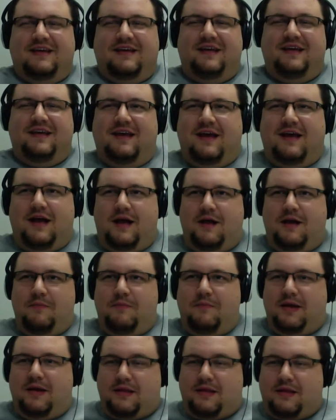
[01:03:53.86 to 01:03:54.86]

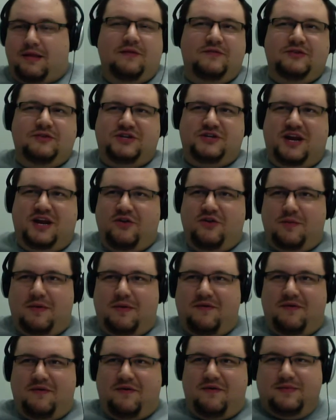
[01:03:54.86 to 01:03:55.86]
I live in Chattanooga. My
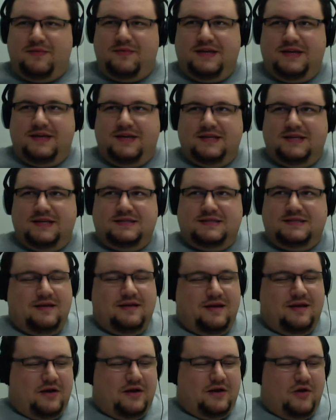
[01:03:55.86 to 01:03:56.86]
family is in
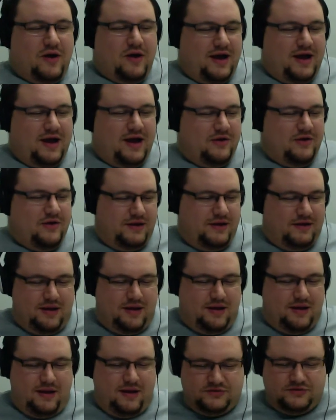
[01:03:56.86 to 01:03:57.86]
Ohio, and I
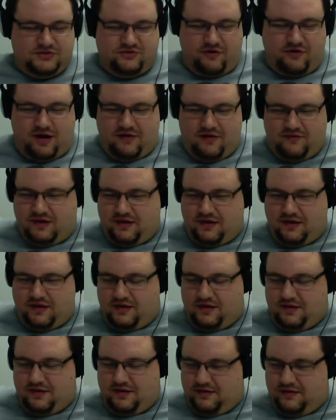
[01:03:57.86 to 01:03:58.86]
was driving
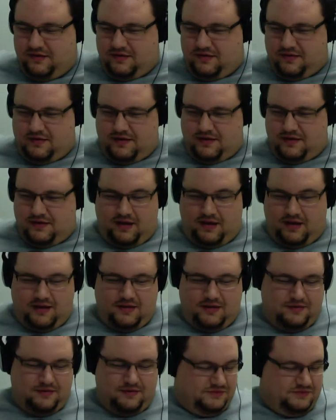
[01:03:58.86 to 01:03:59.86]

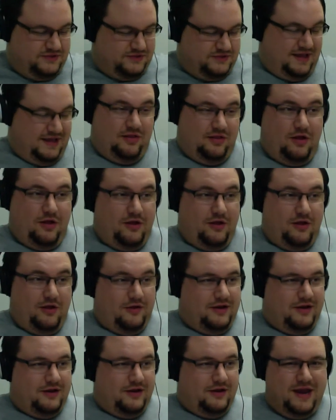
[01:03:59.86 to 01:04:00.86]
that long,
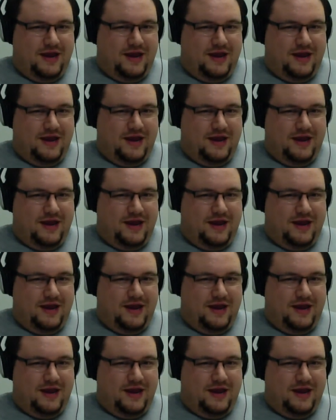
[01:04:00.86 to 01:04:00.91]
8-9